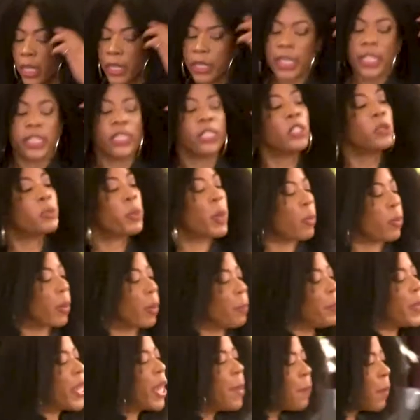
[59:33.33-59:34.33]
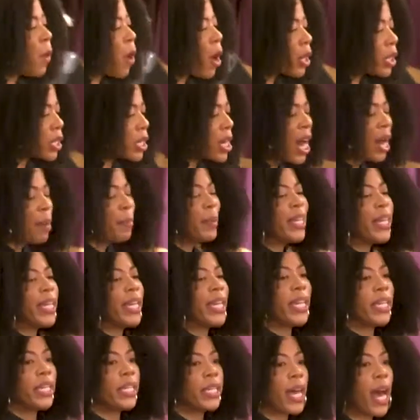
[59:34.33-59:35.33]
this is where when people are coming
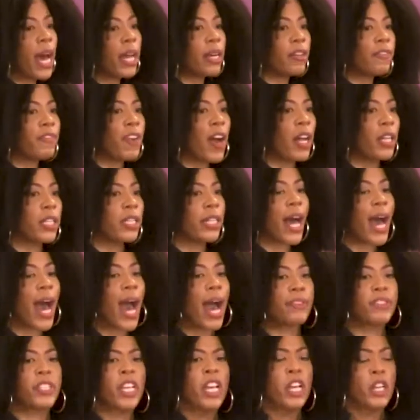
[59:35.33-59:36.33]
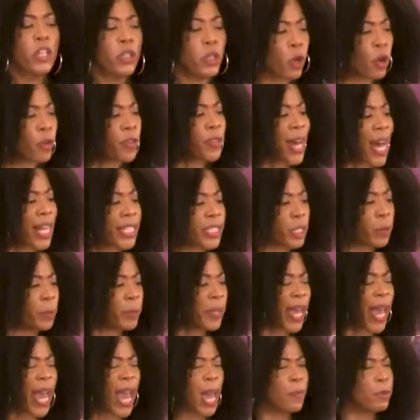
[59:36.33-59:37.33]
in and out of our lives, you've got to be
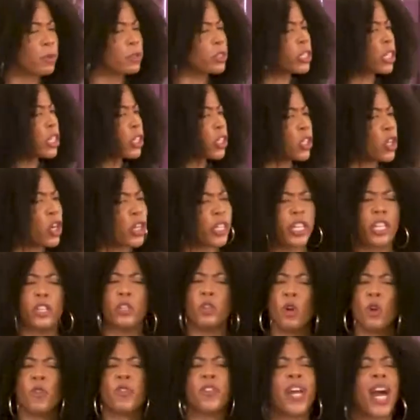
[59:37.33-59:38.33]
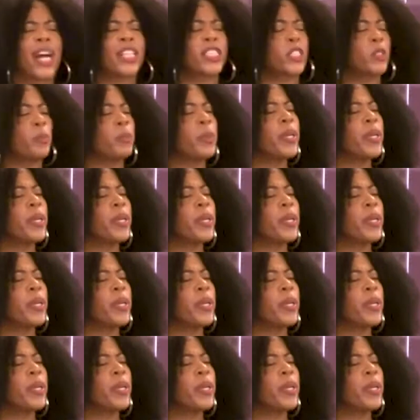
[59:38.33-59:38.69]
able to look and you've got to